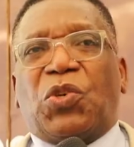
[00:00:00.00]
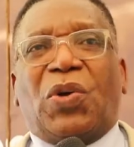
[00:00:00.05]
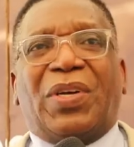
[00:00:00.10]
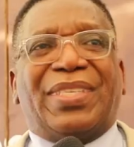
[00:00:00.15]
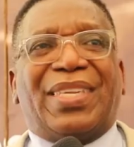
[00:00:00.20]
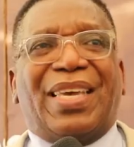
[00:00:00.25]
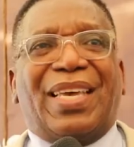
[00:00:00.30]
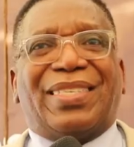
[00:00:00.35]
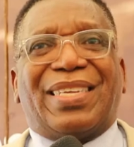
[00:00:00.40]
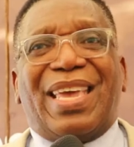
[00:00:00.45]

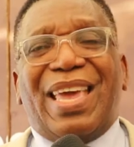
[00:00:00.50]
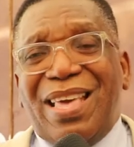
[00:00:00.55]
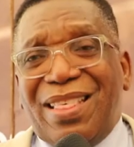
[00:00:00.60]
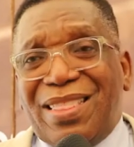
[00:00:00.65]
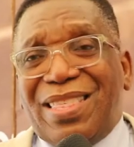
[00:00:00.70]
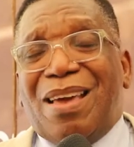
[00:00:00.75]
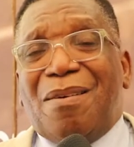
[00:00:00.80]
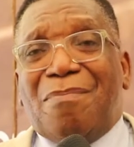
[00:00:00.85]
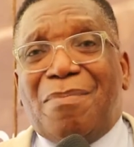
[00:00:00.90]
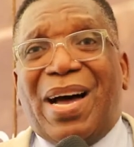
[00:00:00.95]
taught us
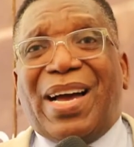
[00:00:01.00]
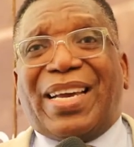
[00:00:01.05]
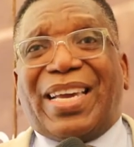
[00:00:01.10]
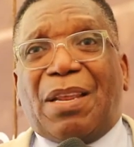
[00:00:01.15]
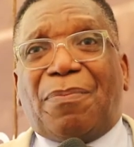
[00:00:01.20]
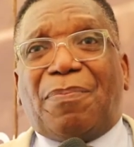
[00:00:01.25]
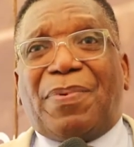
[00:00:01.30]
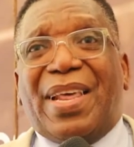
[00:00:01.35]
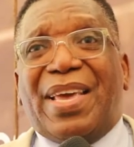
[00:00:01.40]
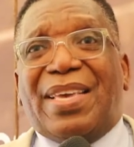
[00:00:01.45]
in their
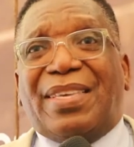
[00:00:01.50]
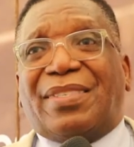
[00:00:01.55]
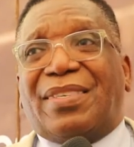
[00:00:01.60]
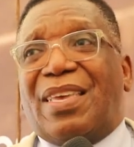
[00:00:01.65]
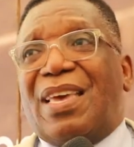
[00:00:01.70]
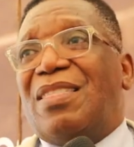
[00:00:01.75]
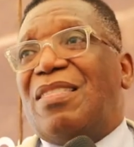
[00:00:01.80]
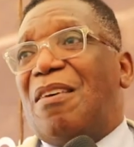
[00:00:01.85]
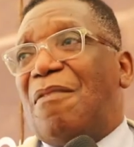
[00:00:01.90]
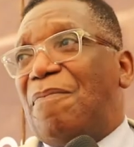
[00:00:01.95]

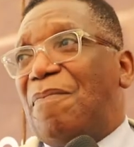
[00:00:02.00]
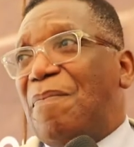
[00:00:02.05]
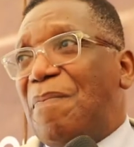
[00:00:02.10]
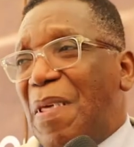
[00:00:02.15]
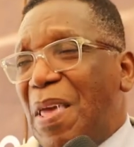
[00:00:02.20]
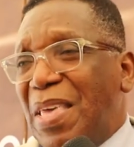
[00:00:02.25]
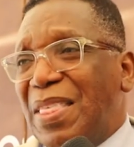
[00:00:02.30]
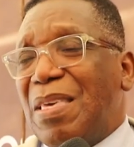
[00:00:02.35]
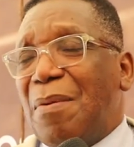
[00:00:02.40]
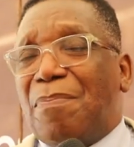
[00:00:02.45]
marketplace, in the,
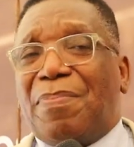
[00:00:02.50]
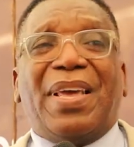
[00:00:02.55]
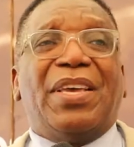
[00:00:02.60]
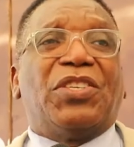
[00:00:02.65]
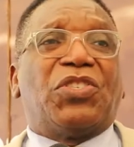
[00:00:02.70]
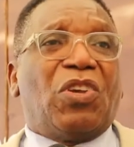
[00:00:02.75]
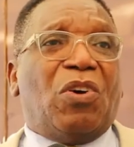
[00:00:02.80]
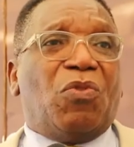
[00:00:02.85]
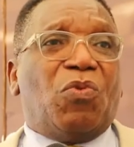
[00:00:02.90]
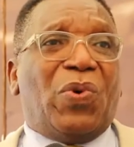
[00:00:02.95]
in the
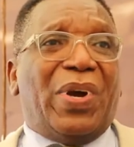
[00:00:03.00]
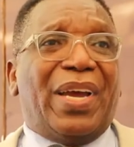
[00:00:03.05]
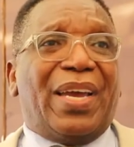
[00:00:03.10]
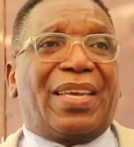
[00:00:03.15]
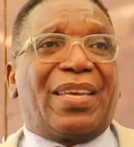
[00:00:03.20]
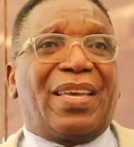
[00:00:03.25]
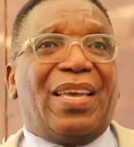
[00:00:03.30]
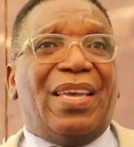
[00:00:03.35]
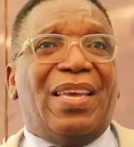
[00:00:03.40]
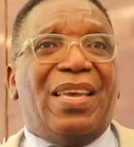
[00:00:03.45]
place of
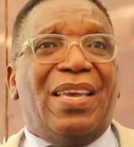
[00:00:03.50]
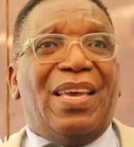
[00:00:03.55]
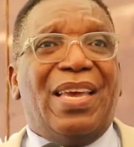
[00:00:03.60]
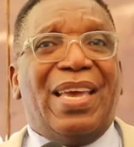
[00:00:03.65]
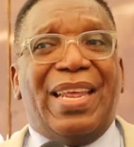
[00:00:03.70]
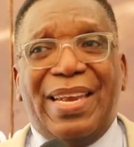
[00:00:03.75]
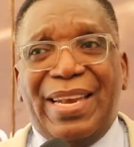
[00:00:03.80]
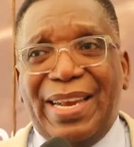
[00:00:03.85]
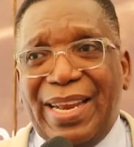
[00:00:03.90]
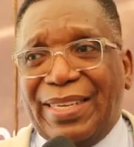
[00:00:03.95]
work.
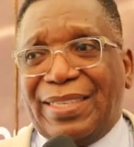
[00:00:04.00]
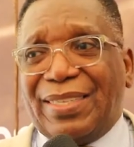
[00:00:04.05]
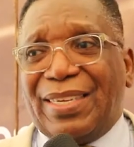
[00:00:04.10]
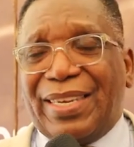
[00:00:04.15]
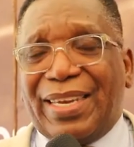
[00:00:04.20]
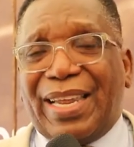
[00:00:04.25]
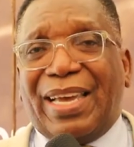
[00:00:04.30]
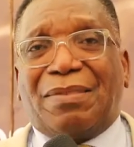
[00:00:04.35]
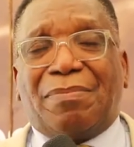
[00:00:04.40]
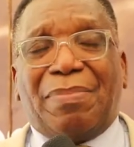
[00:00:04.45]

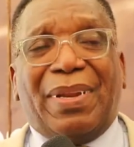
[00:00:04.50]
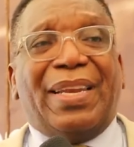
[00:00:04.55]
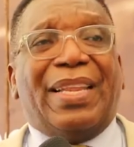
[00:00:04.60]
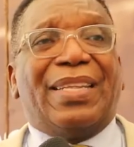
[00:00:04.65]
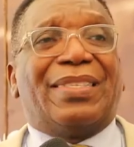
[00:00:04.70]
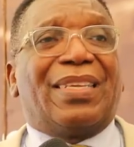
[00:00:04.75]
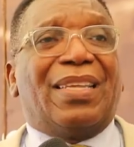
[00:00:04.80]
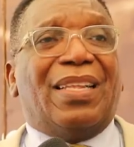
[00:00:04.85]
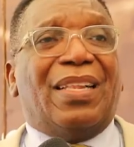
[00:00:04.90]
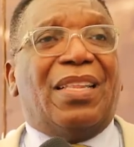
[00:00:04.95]
Little like the
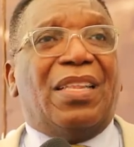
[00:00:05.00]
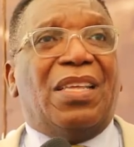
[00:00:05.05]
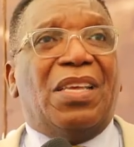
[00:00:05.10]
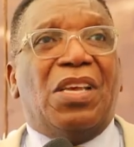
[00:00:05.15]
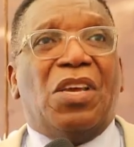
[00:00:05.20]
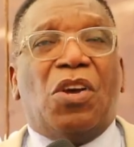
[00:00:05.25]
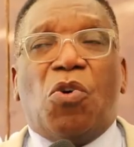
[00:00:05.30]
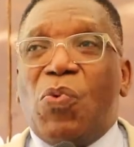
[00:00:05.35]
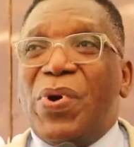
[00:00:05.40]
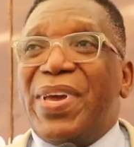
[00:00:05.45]
little,
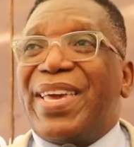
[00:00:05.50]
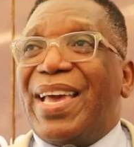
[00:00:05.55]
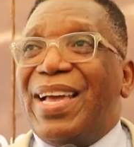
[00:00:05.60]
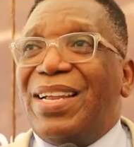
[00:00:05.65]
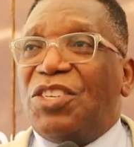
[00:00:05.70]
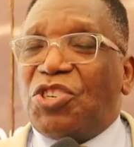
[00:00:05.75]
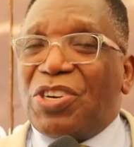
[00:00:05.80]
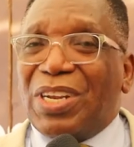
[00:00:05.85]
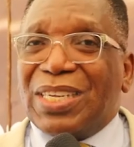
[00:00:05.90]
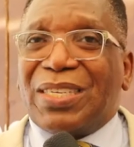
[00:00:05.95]
we
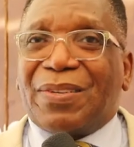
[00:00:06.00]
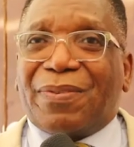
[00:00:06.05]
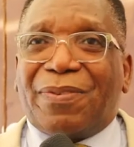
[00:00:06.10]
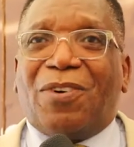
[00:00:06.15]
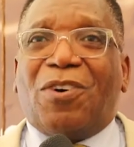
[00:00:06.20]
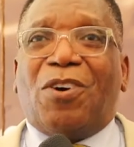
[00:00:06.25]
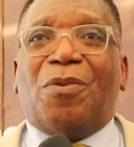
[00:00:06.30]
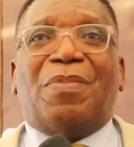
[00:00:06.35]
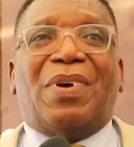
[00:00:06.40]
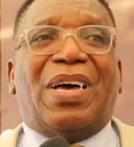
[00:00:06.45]
can
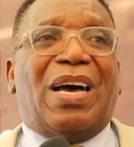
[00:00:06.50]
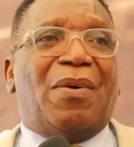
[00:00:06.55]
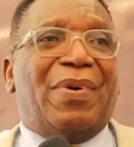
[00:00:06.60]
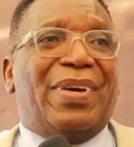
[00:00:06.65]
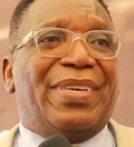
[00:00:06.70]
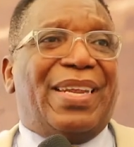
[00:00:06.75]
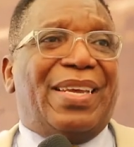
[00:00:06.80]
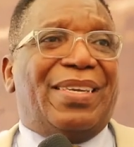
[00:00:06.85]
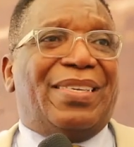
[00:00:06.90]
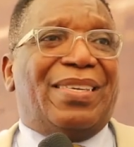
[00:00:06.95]
transform our
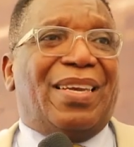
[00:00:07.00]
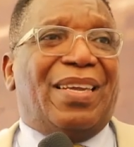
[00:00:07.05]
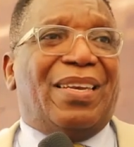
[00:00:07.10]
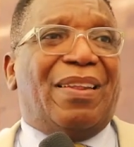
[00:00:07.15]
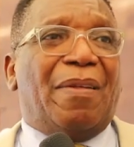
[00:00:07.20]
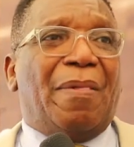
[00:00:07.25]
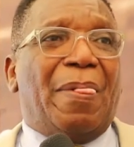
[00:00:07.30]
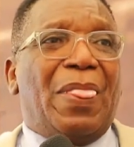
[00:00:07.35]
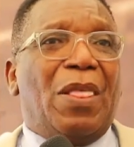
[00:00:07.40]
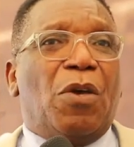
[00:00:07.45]
nation,
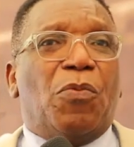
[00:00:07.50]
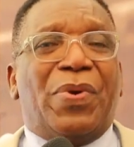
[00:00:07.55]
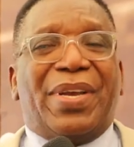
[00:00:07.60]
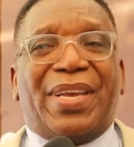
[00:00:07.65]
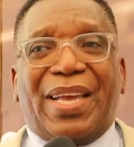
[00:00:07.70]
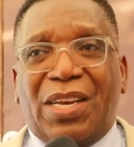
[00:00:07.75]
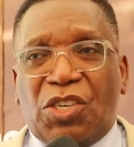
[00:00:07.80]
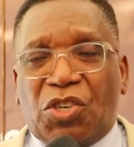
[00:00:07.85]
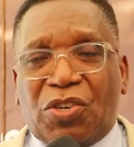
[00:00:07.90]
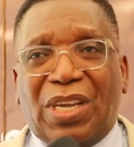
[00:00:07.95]
we
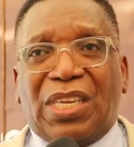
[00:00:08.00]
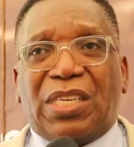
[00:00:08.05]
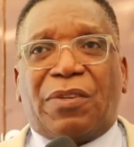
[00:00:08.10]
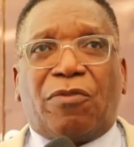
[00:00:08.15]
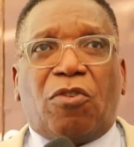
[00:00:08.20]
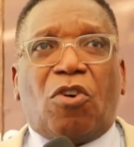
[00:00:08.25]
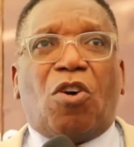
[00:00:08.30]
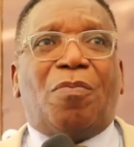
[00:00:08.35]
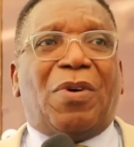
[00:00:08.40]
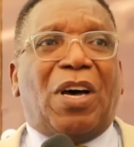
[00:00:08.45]
can
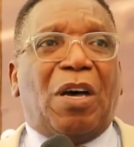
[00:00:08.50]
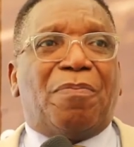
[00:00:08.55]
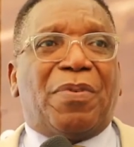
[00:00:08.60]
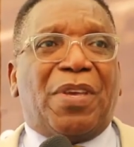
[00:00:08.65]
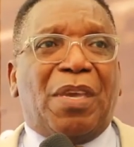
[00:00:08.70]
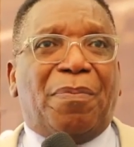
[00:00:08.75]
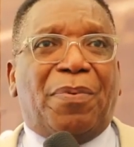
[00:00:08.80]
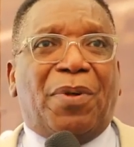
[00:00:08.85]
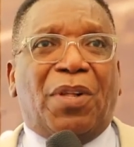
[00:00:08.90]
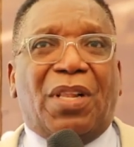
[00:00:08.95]
transform our
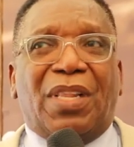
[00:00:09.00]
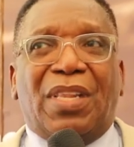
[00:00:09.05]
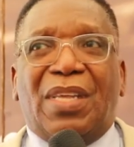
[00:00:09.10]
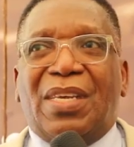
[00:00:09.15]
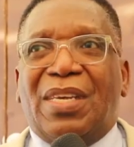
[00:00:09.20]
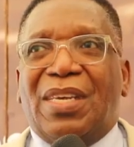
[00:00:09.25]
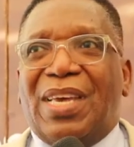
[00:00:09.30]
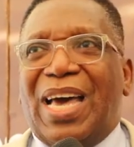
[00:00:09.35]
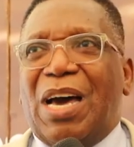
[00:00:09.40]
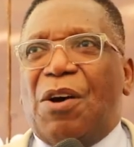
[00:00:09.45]
people,
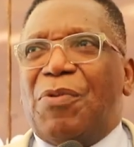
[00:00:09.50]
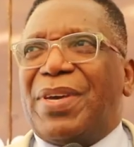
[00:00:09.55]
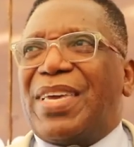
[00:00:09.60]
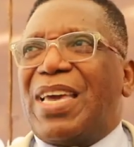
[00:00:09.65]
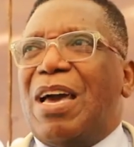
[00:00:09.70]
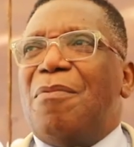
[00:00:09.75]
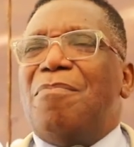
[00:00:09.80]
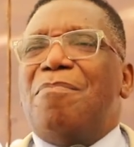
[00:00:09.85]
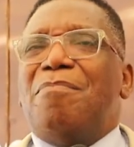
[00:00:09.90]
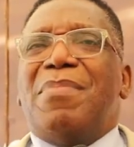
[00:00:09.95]
and we
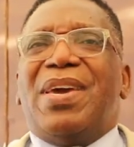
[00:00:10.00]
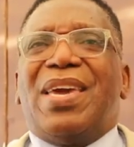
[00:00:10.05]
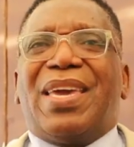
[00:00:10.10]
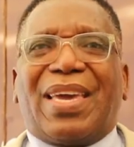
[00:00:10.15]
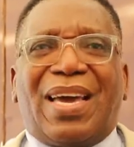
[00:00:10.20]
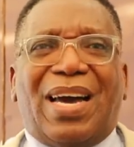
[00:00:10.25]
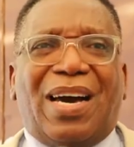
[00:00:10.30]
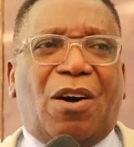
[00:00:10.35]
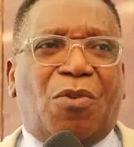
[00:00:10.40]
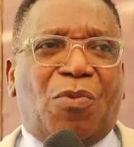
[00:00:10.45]
can
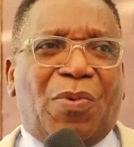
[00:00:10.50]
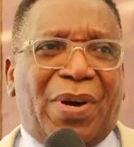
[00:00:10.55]
make our